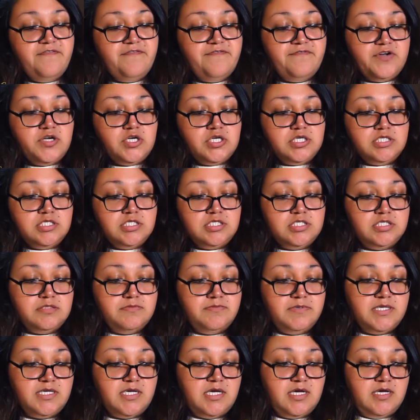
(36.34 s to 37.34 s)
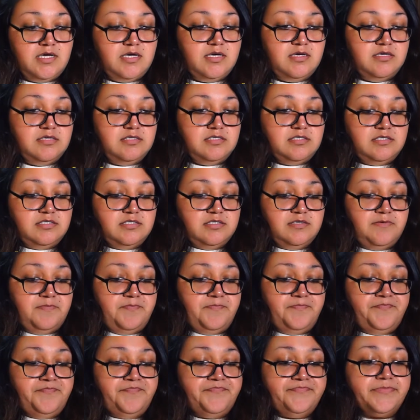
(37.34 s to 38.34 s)
first because
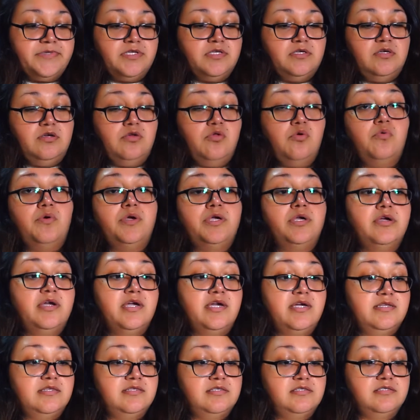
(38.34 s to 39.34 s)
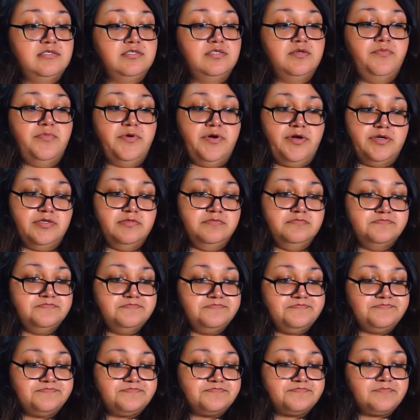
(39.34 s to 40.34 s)
you don't want your hands to burn.
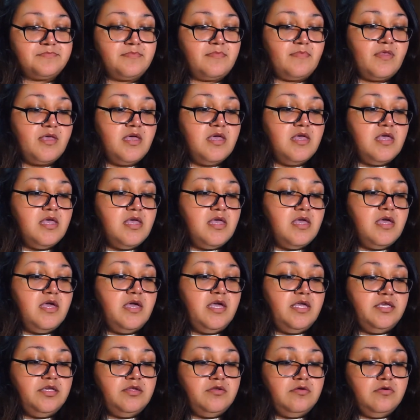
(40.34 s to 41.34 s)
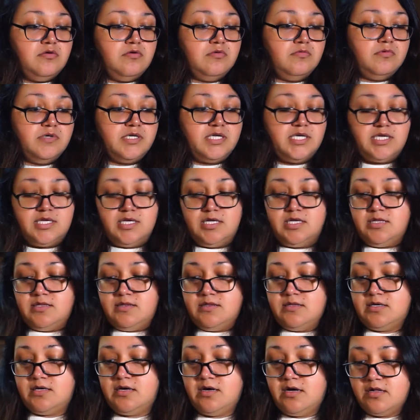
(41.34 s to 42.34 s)
And you don't wanna get
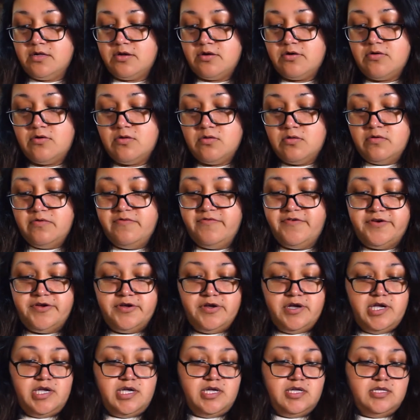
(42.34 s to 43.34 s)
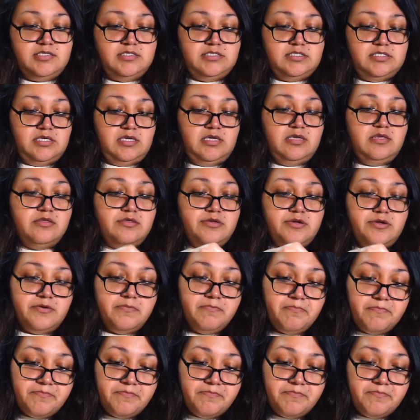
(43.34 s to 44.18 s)
color all over your hands either.